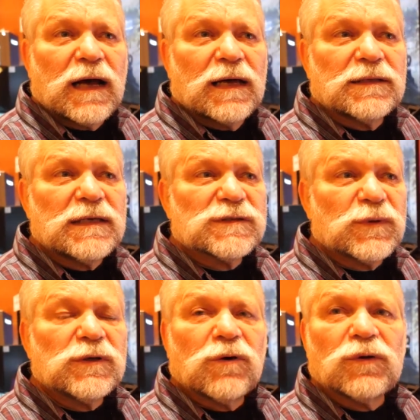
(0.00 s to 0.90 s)
On these,
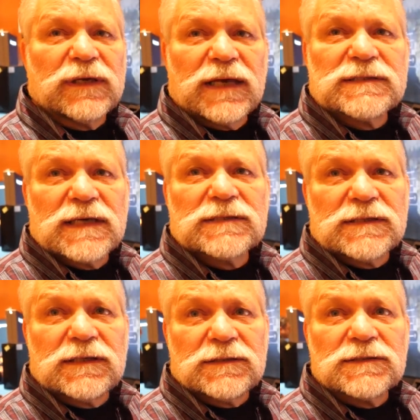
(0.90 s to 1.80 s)
we do only
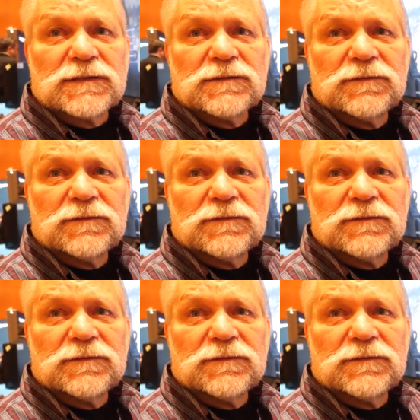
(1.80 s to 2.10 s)
SSDs.